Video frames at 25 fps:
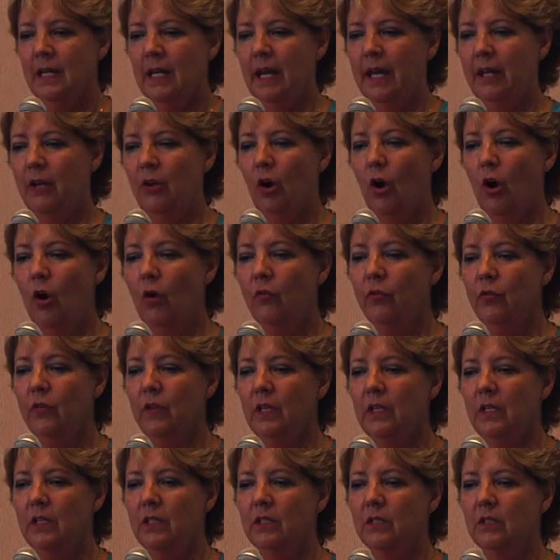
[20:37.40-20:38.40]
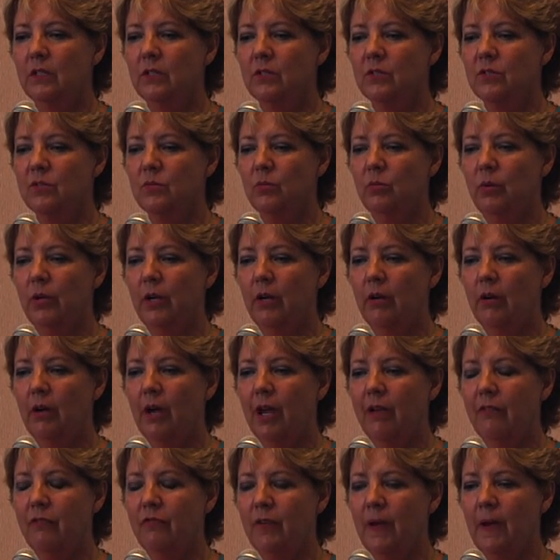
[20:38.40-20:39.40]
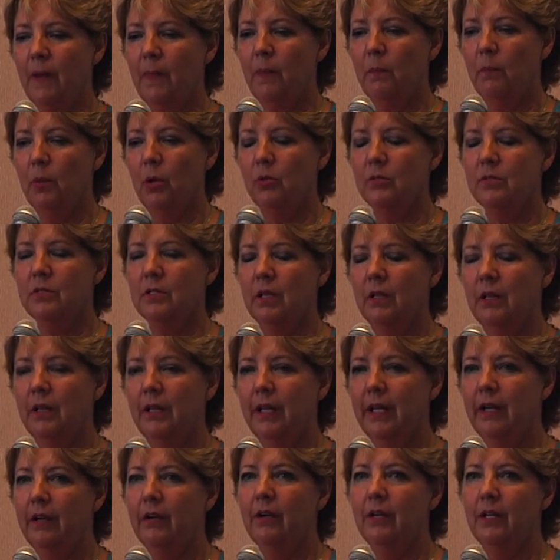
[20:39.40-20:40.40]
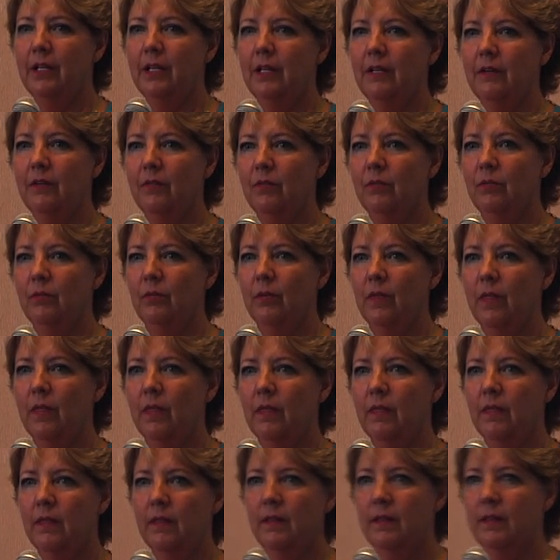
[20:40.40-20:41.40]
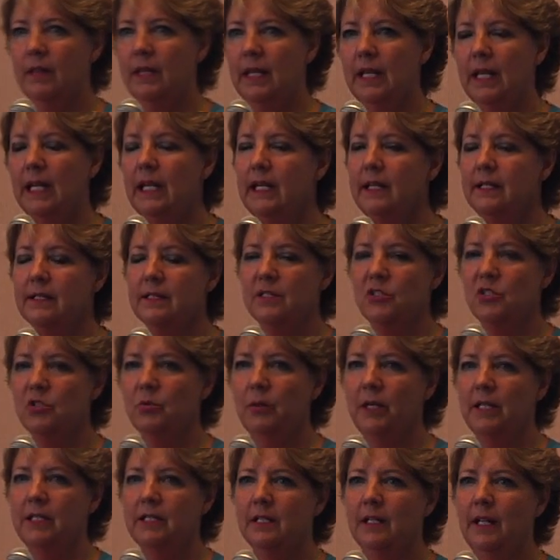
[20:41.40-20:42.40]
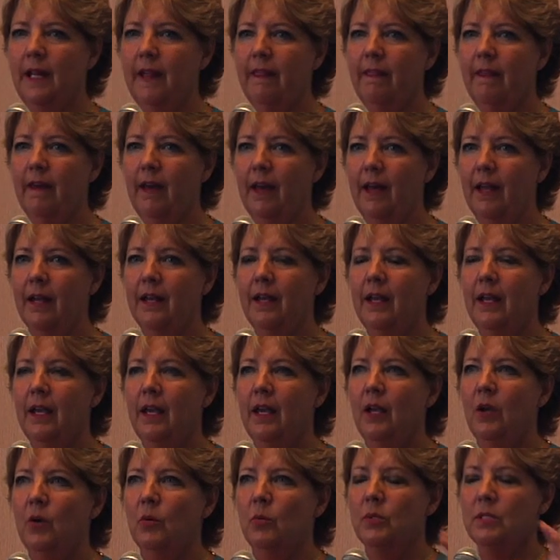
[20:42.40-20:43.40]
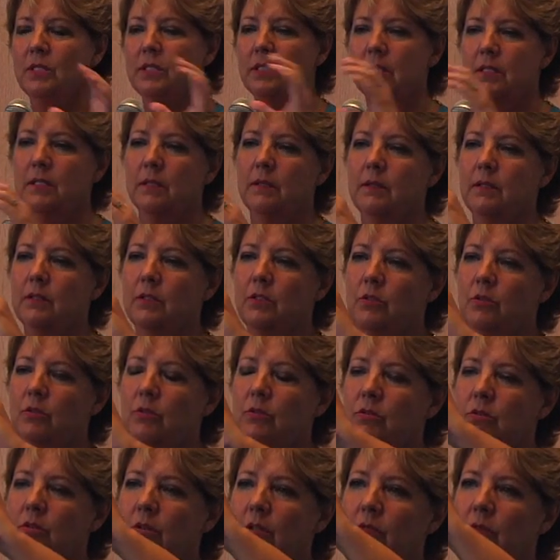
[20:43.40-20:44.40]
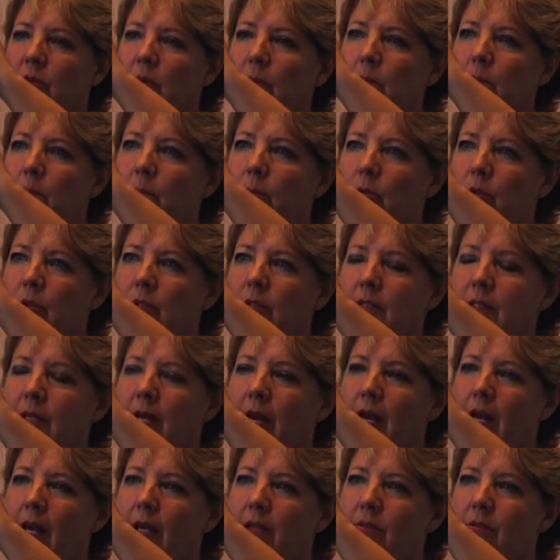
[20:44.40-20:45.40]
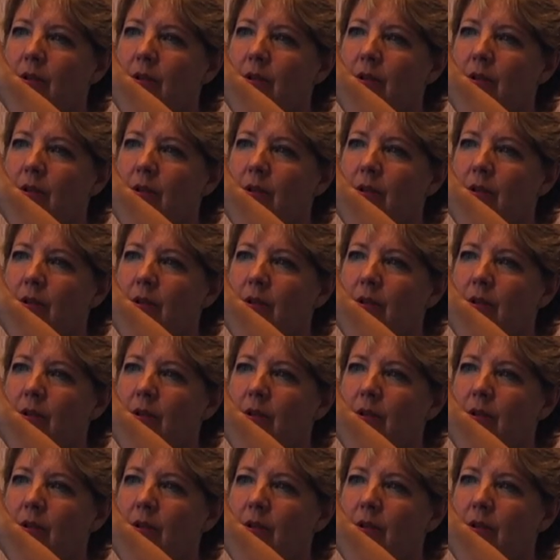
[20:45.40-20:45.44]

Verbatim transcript: And over the years where I found the most clarity with any situation like that was to do sort of a bullseye.